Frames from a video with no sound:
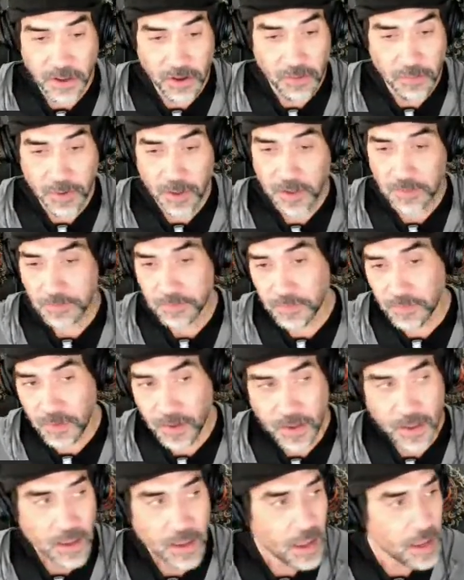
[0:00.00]
but
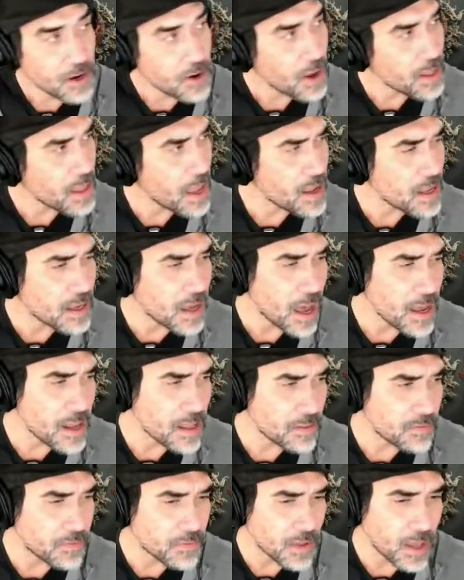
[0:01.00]
I
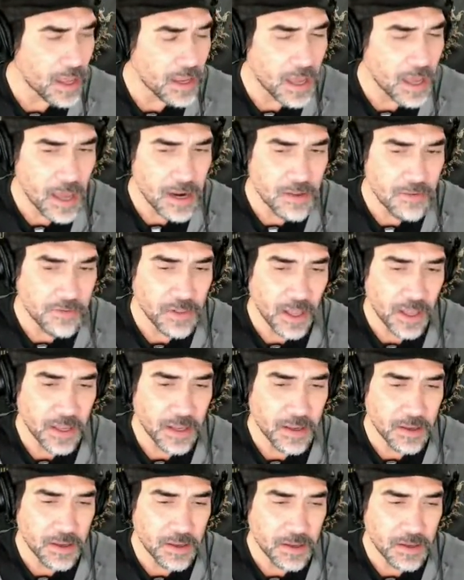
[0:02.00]
kind of
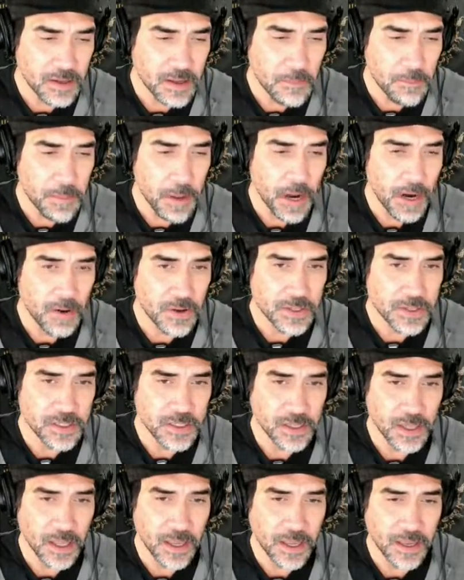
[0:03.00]
like compare it to
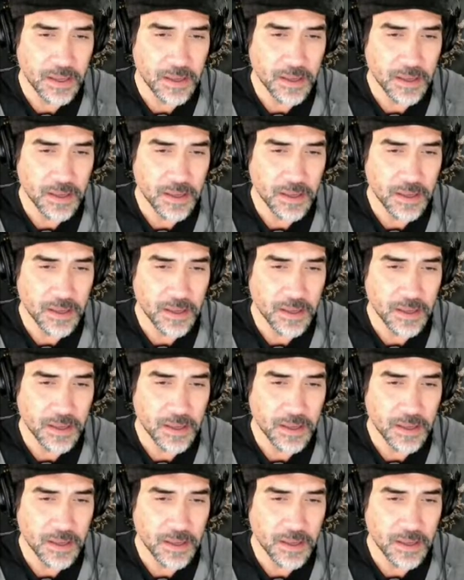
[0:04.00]
like